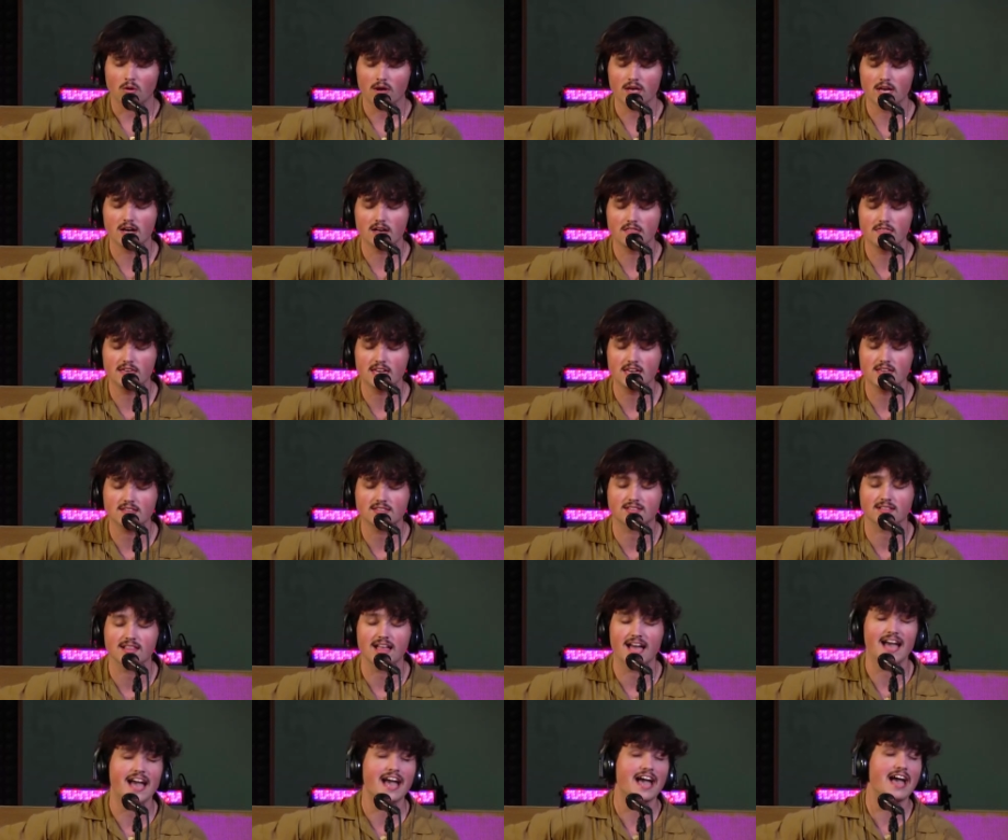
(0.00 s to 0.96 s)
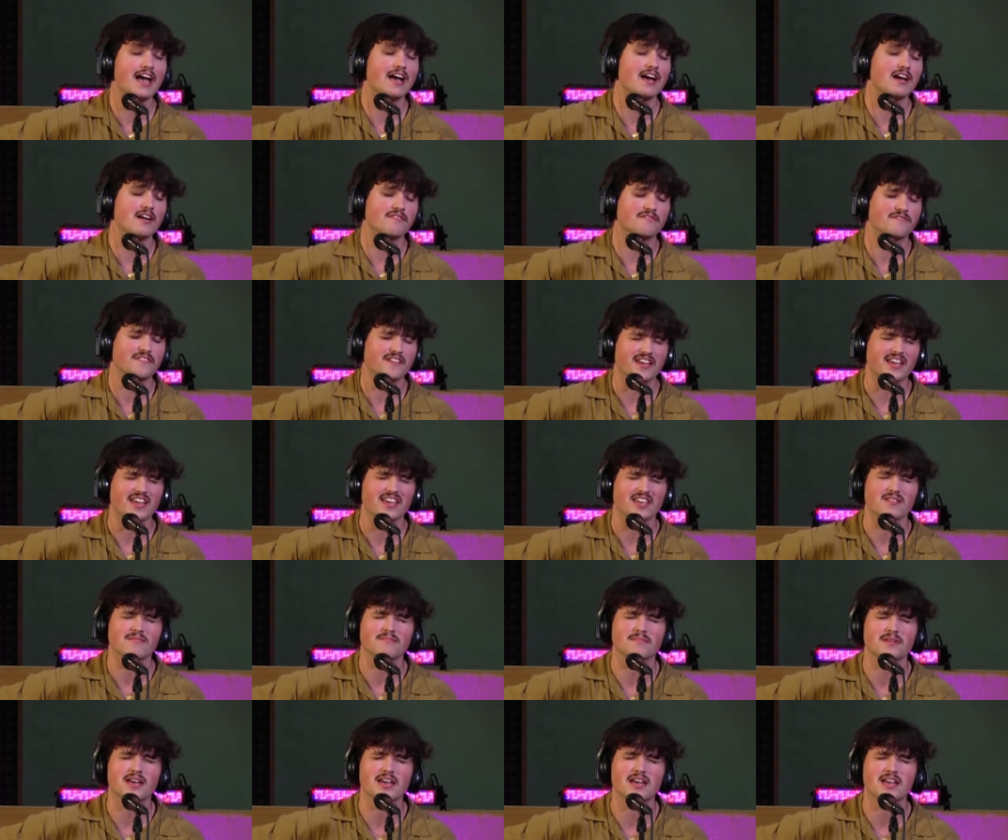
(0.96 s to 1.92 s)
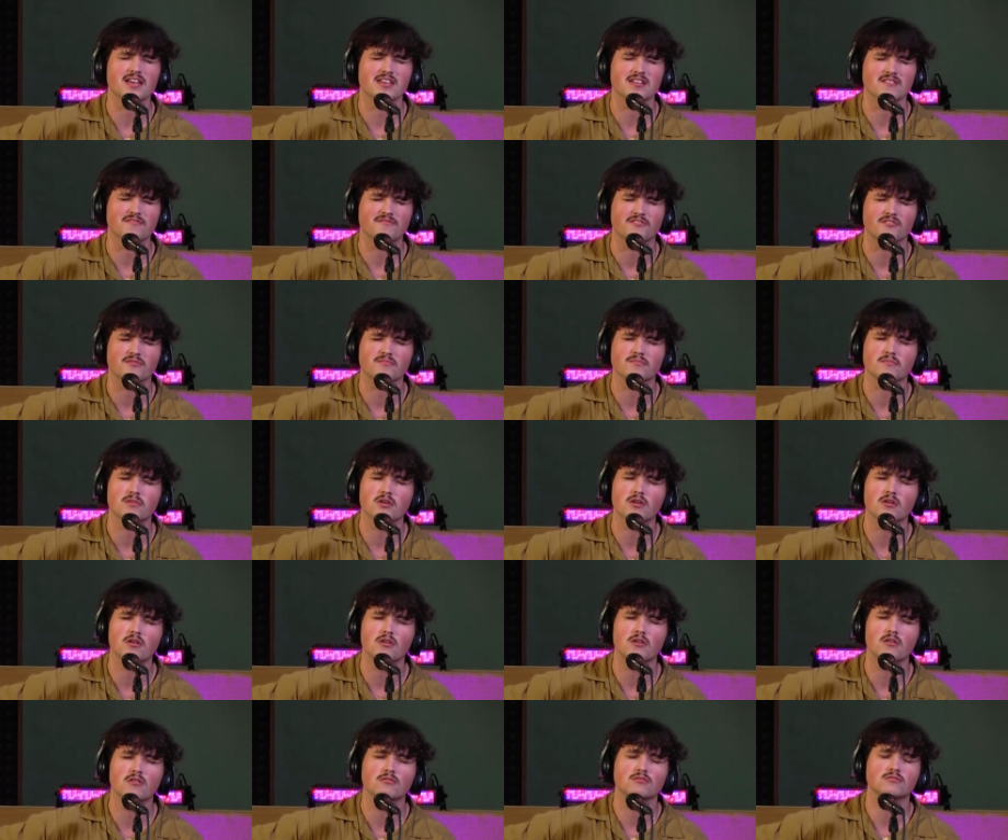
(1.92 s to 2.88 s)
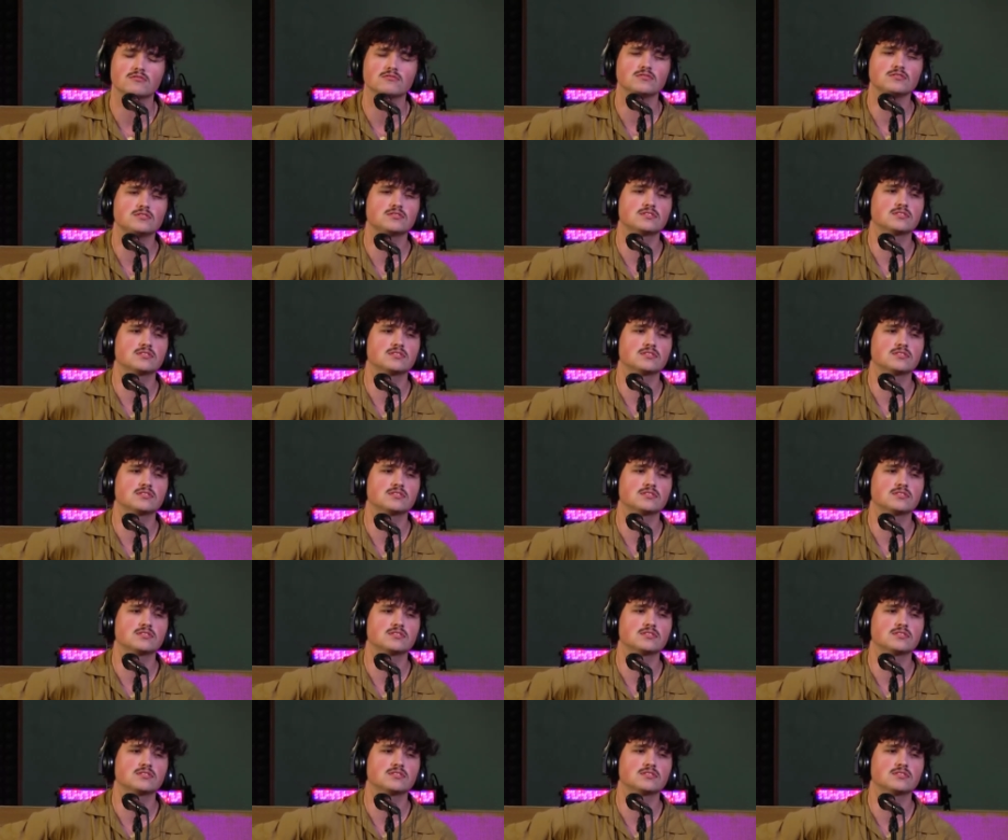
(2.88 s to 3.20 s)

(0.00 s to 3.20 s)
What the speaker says: Well, this life ain't made for most.